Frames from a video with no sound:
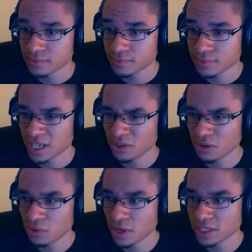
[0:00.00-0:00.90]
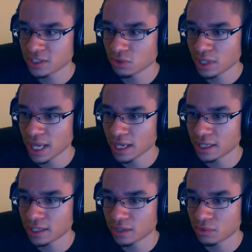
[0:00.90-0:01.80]
I don't know why it's so laggy
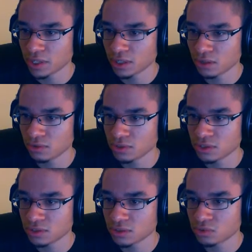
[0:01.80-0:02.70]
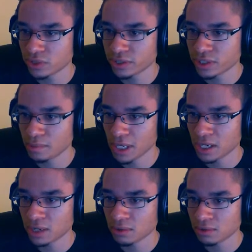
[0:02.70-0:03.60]
like when it loads. It's weird. Come on now.